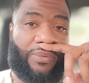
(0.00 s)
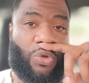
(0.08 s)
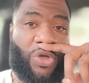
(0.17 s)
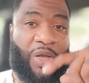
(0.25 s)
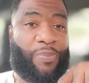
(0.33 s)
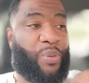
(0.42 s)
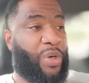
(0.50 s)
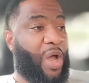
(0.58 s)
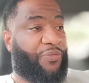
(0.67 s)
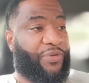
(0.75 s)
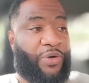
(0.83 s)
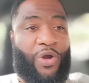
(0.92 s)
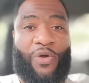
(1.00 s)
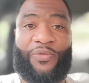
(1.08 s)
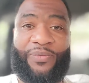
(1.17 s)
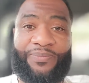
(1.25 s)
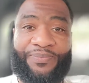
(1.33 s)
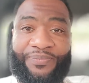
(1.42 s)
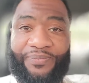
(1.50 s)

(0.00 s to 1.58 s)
You get put off the earth.